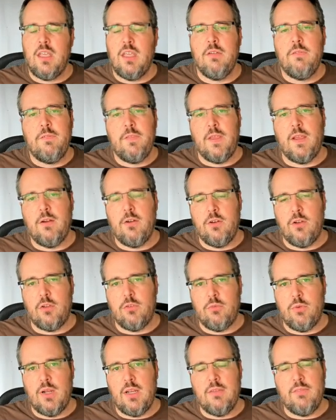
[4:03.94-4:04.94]
If they're
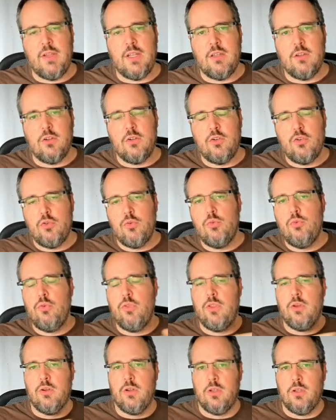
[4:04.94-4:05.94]
not relevant to
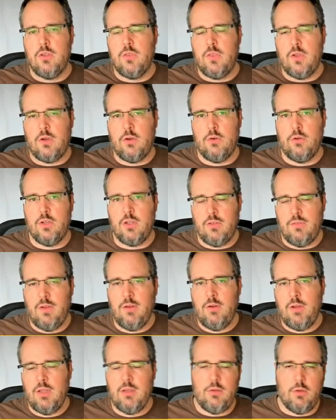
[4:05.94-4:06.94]
the, the current
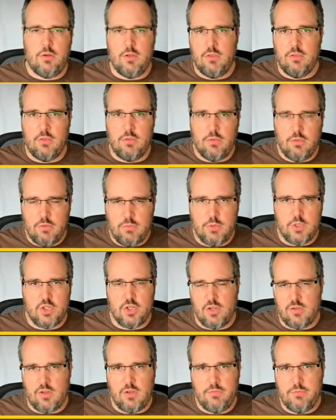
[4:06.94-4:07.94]
query, you can
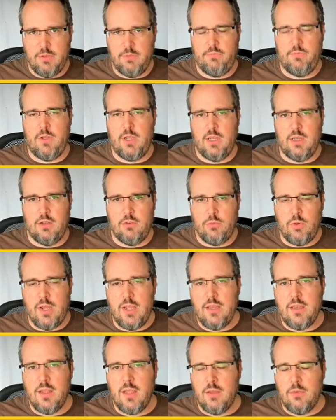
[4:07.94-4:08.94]
switch this off if we get it
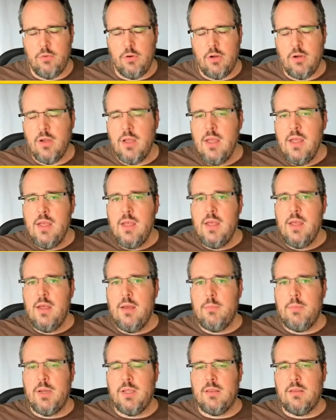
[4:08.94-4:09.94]
right uh, wrong.
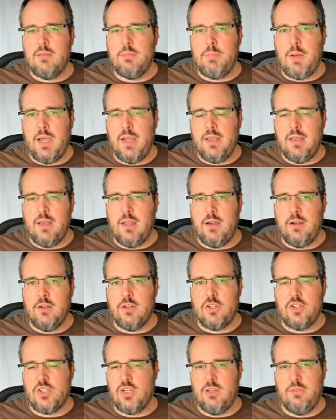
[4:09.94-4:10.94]
But by and
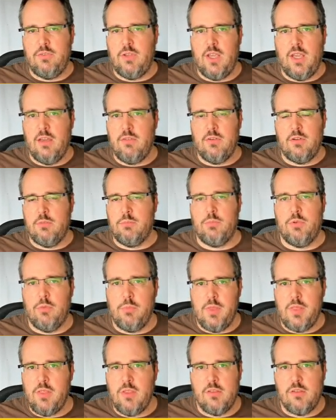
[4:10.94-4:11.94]
large, if you have a
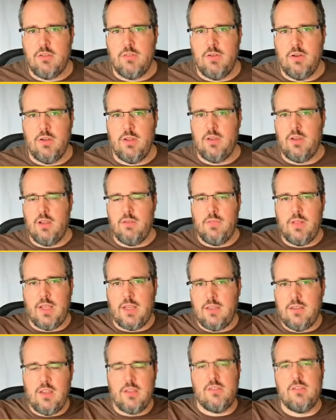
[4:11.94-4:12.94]
Prometheus query and you have
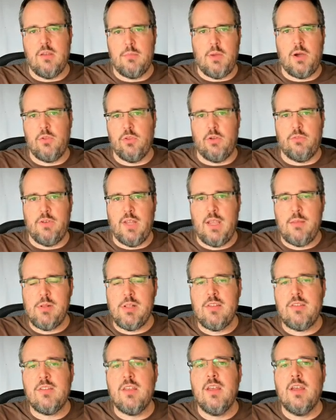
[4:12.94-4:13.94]
like this amount of
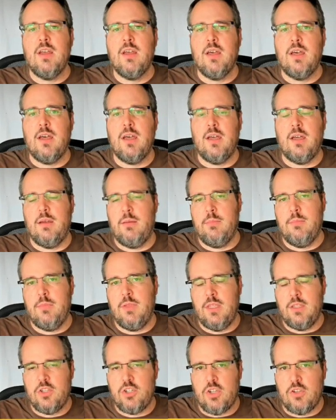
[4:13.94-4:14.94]
labels, um,
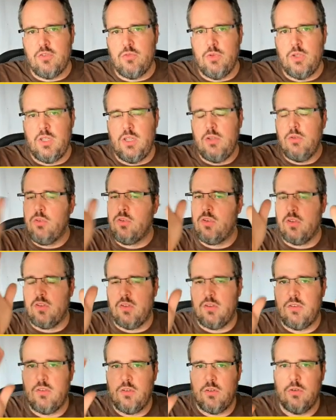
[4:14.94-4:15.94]
it just reduces
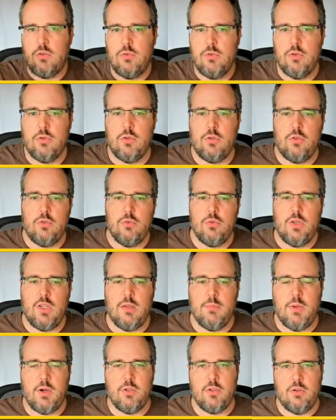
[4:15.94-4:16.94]
this to, to the
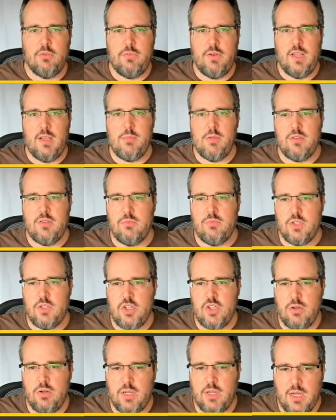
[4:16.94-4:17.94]
amount of labels
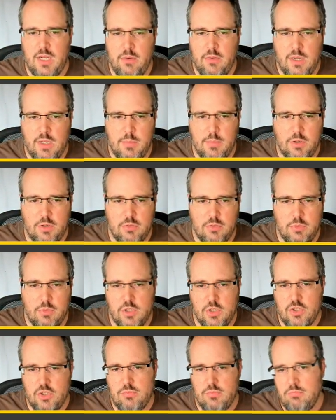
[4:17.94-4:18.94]
which you're caring about,
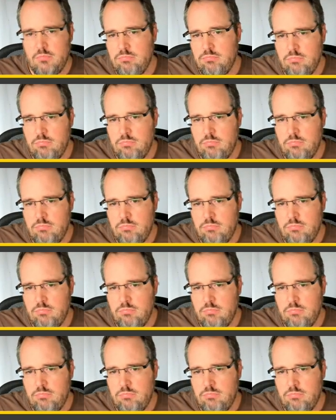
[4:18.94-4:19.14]
which